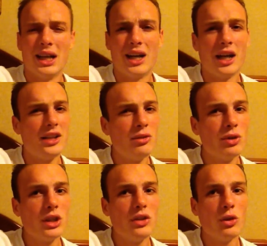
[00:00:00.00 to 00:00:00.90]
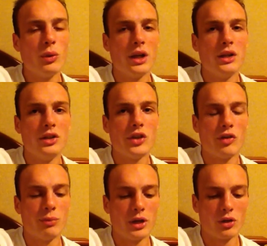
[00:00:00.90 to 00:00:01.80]
I didn't really do it when I did
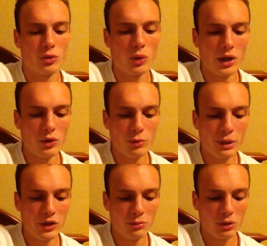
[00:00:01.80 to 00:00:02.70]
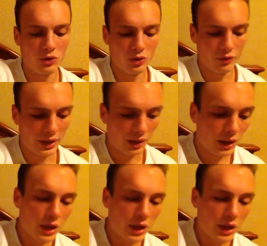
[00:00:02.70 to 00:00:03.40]
Tough Mudder. I was quite good at pacing myself then.